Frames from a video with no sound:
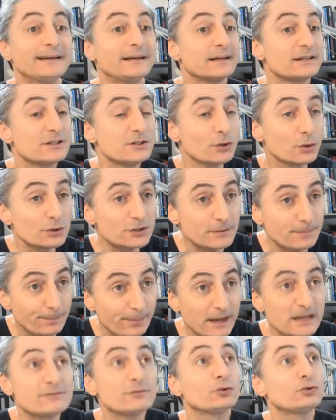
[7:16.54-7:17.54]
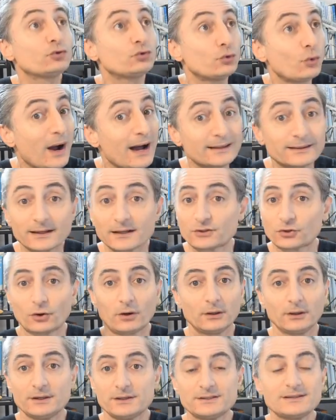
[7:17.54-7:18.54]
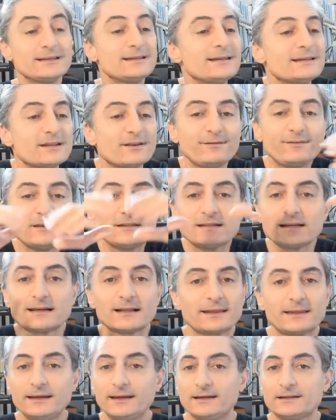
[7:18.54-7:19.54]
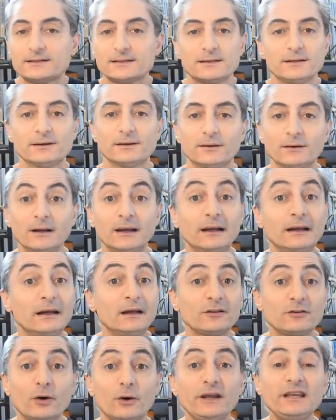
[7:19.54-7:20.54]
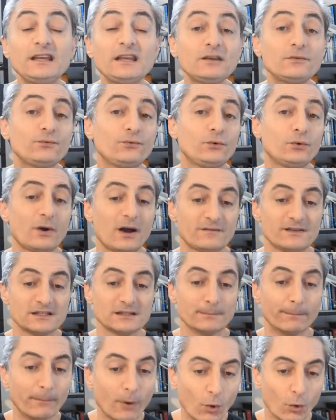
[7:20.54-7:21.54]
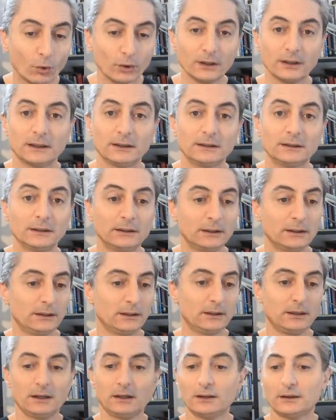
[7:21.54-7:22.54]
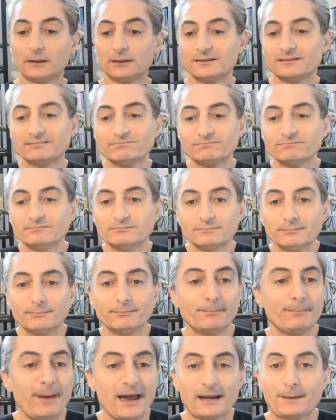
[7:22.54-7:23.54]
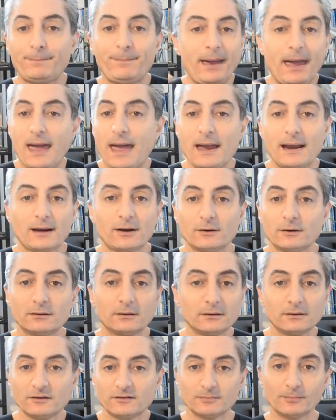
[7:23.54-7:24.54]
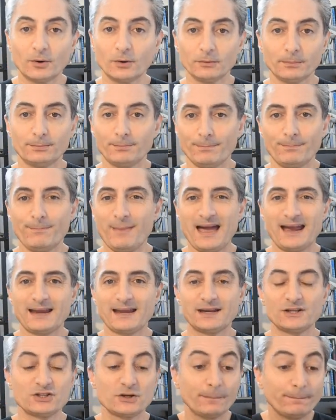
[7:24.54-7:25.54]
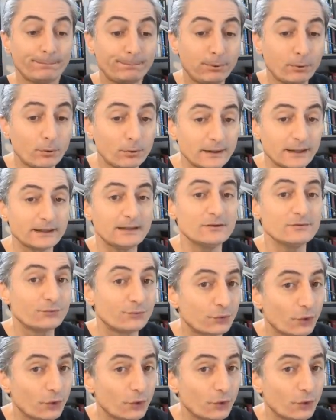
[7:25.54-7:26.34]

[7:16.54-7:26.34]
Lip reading: there's no space for 200 trolleys. This is a physical thing, you know. So if you have a small backpack or small baggage, put it in